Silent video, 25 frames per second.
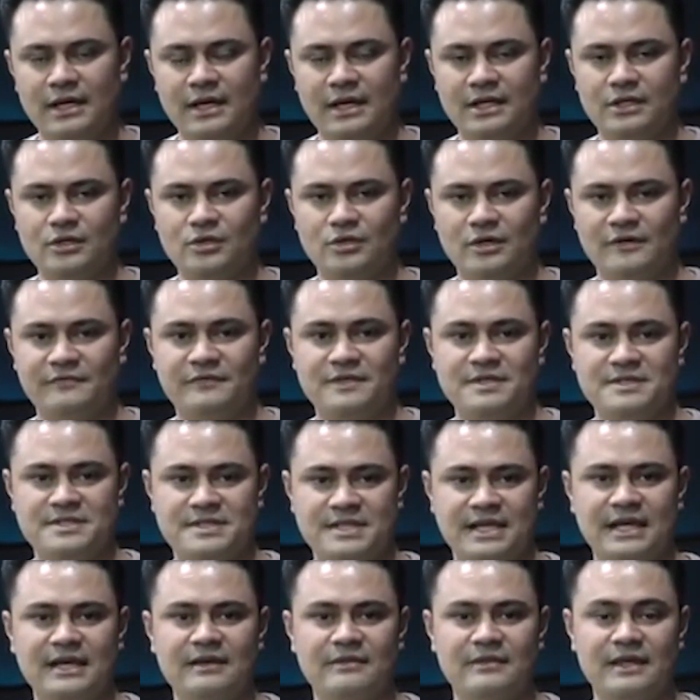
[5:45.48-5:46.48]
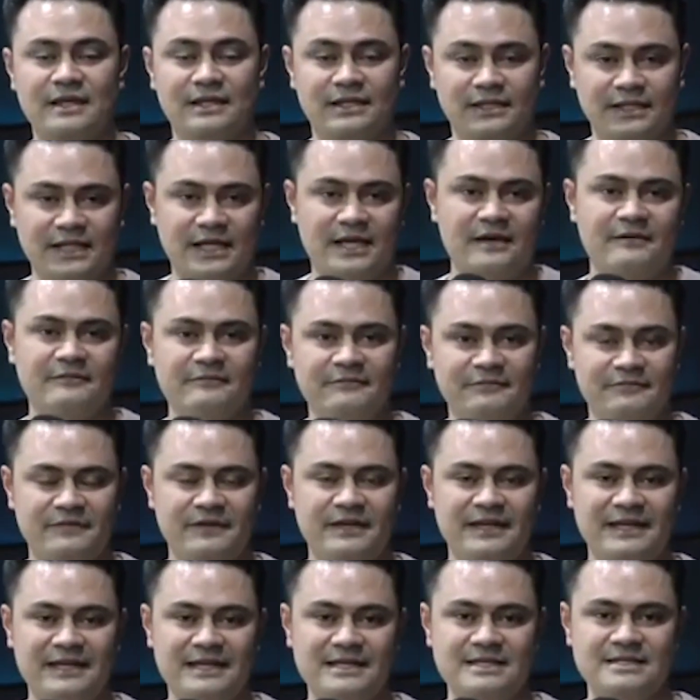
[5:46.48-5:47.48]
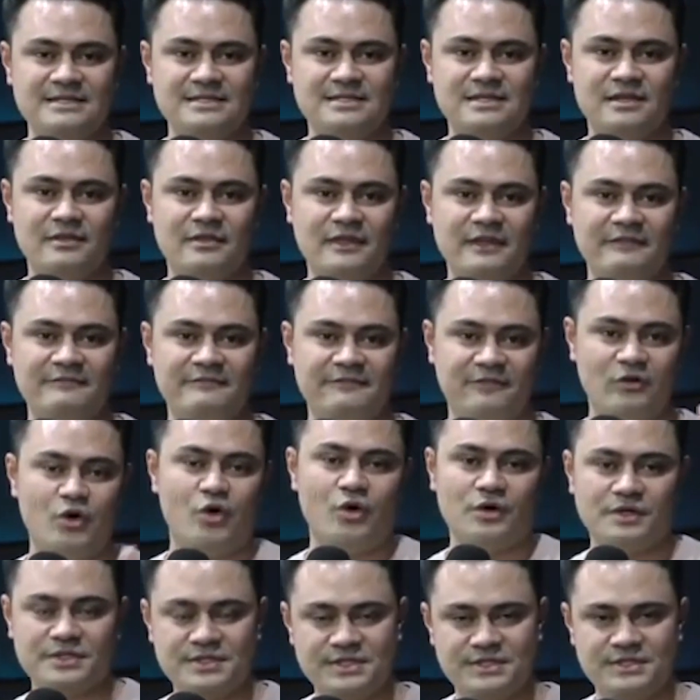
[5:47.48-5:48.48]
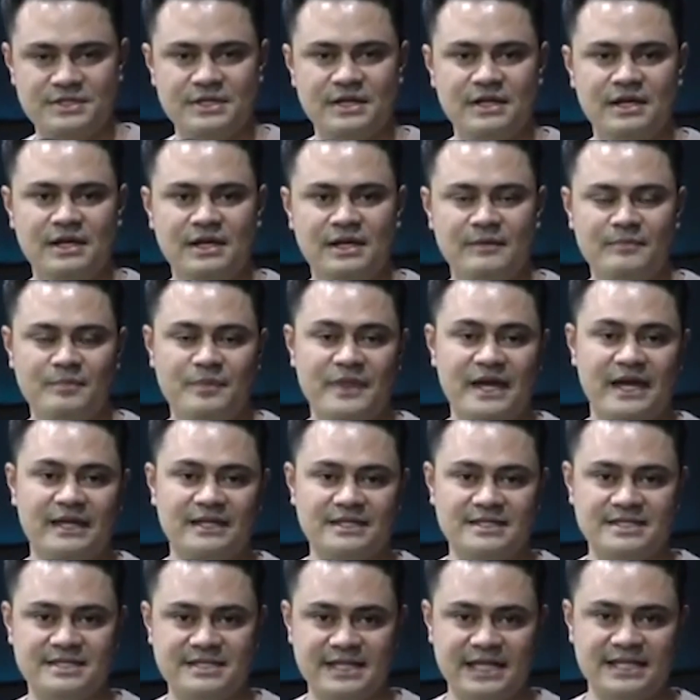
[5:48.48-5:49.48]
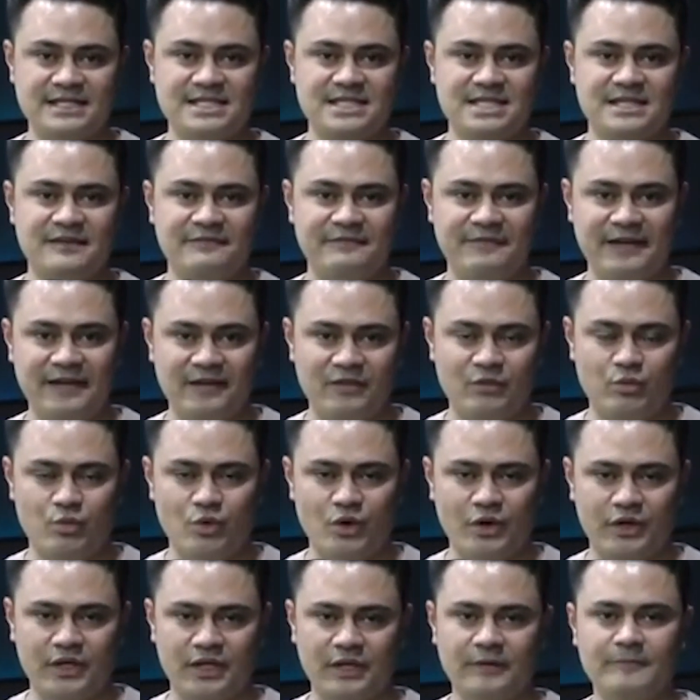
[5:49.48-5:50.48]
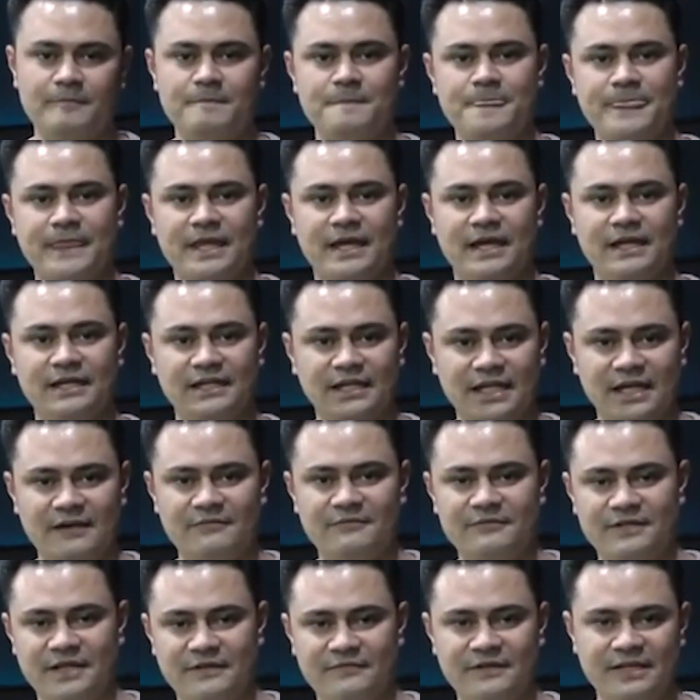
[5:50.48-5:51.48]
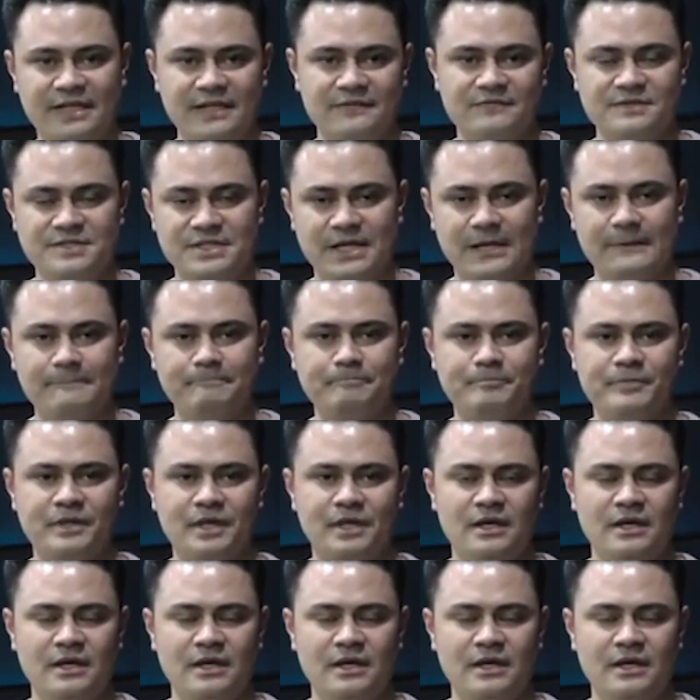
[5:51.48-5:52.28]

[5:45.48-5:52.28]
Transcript: And you'd often say that love is the force that sets faith working, and love never gives up.